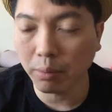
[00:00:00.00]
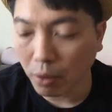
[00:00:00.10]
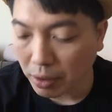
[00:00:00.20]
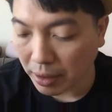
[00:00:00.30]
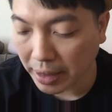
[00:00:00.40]

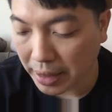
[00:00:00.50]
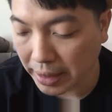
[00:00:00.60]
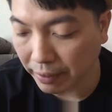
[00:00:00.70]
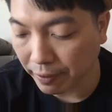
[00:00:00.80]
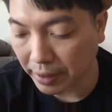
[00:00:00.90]
most of the
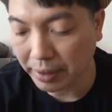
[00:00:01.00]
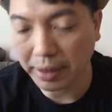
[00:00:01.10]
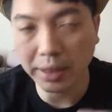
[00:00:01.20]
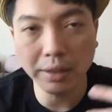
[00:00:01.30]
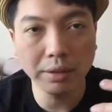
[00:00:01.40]
kids have a
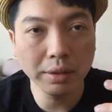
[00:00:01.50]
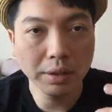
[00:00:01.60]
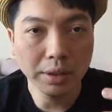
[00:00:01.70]
certain